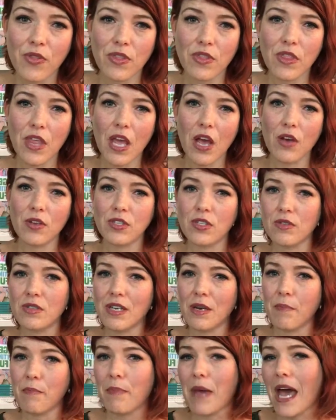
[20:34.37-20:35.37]
they also
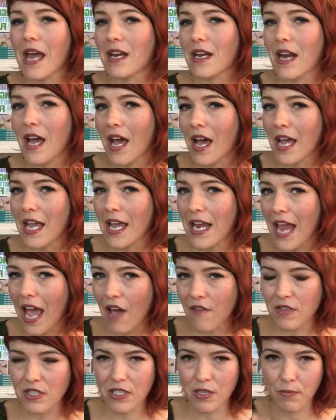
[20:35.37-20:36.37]
didn't bat an eye at
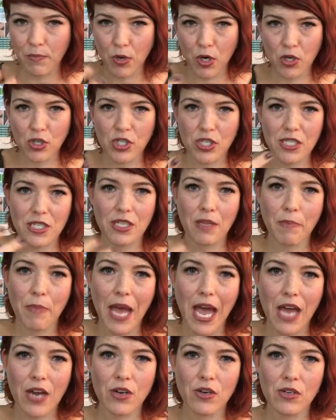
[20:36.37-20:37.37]
having to purchase the
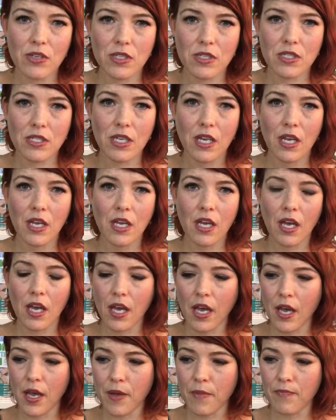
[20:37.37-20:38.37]
patterns
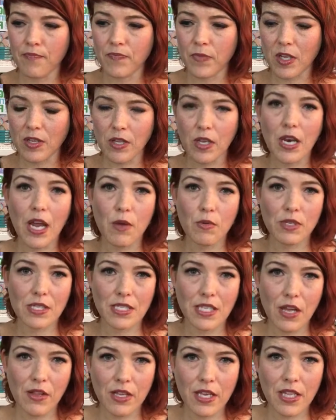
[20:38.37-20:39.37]
um, that I was
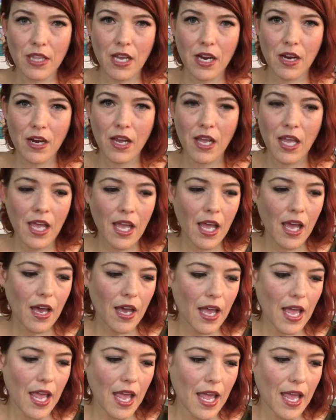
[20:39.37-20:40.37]
selling there.
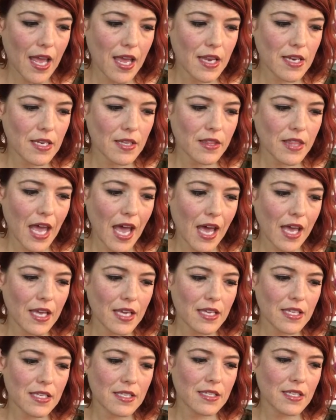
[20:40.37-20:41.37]
And that
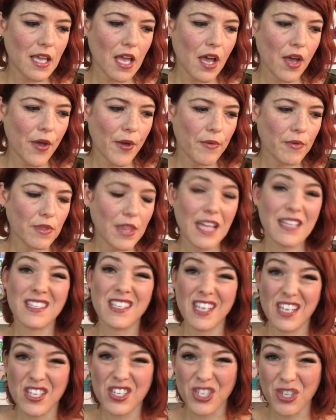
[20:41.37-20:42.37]
is, uh, that's
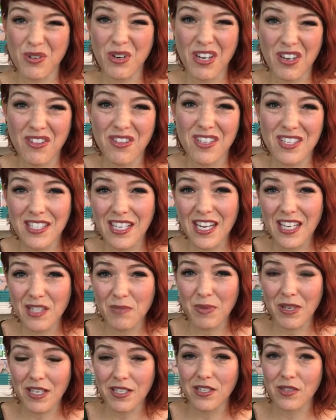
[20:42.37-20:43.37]
an issue here in the States
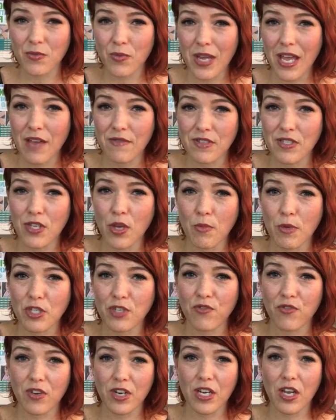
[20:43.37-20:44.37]
because we have so much
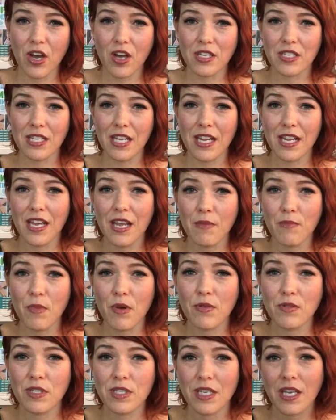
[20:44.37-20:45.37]
free content, and
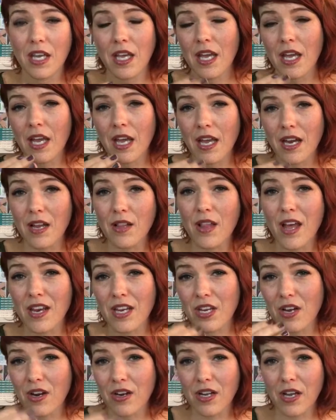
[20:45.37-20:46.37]
most, and a lot of
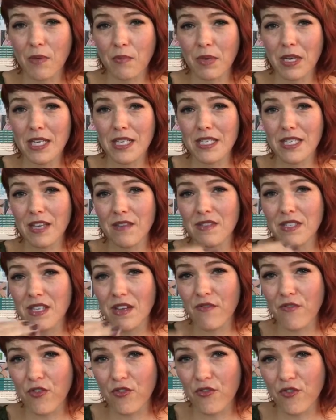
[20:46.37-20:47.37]
yarn companies give
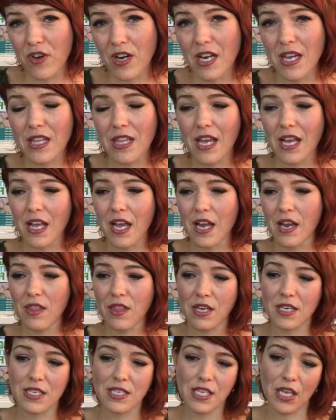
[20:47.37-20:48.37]
stuff for free and that kind of
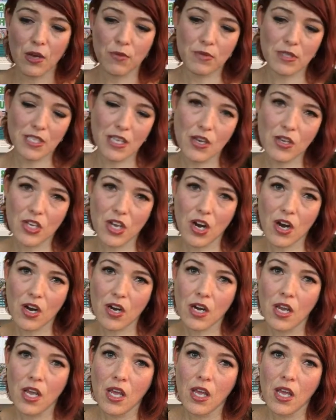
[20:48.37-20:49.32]
thing to help sell yarn.